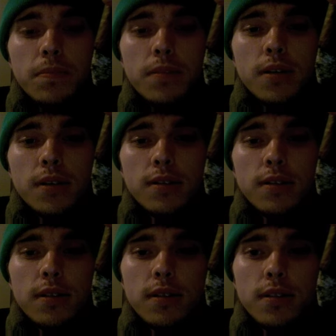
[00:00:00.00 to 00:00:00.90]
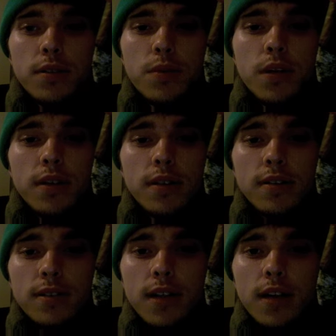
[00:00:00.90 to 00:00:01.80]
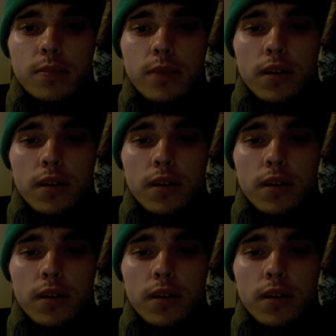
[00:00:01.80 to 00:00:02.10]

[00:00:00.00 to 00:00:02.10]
because the sweetness is nice, but